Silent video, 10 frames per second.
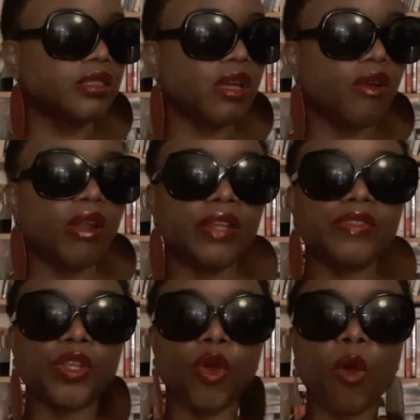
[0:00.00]
know,
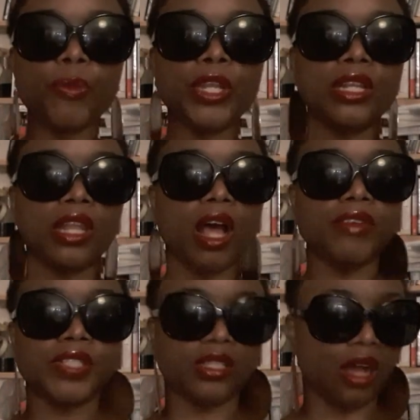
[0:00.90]
lives an opulent
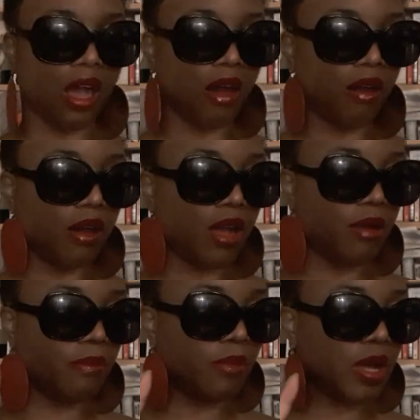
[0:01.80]
lifestyle,
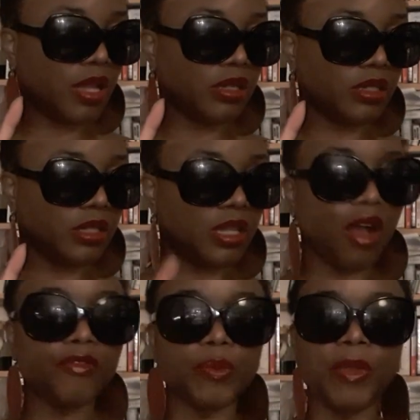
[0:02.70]

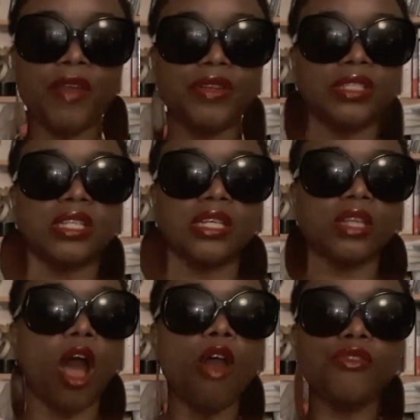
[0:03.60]
loved
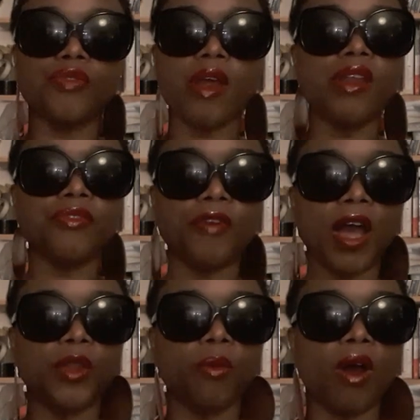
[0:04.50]
appearances, owned very
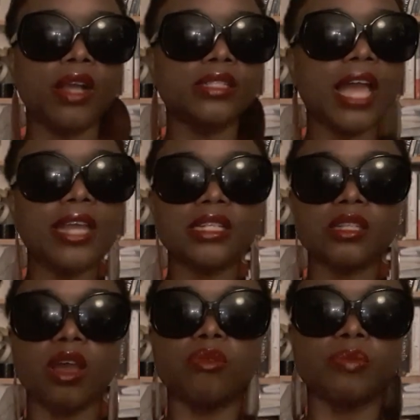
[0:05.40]
fine wines, had
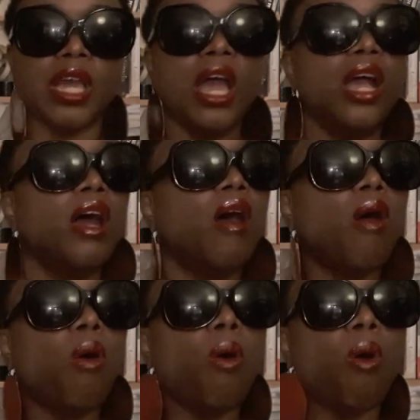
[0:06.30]
his own.
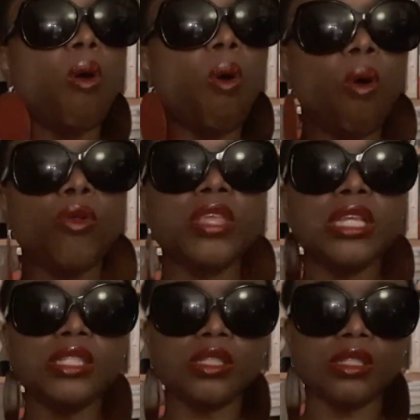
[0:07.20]
All
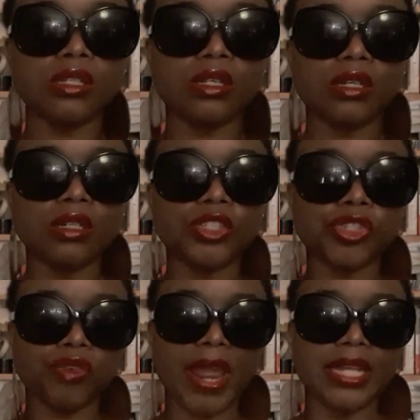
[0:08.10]
these
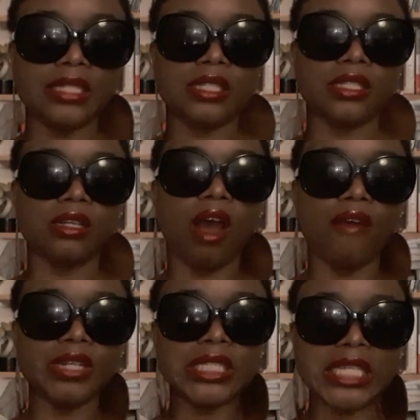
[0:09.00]
traits
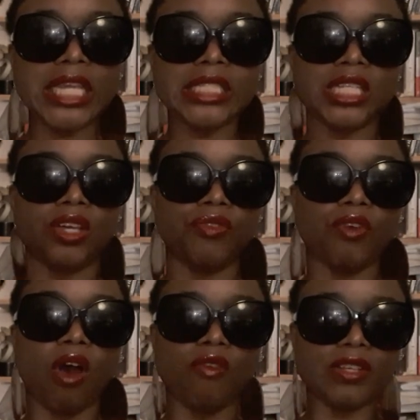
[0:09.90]
are indicative
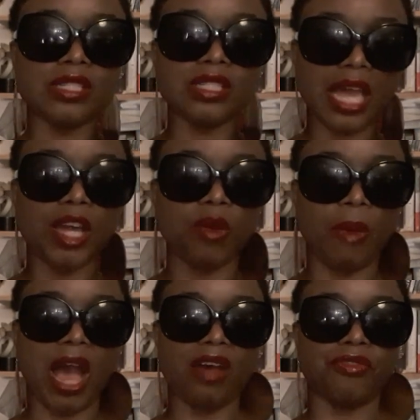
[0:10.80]
of a
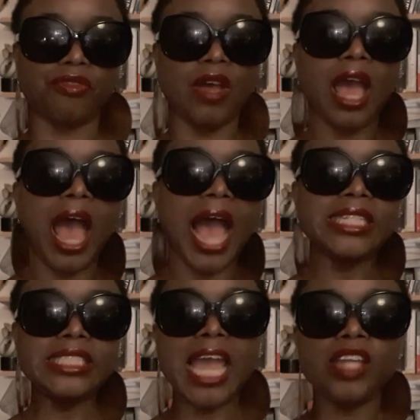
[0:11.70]
psychopath.
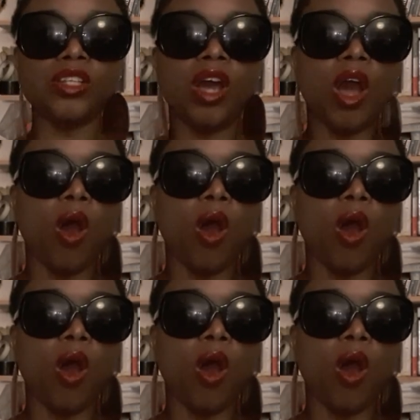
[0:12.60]
And yet,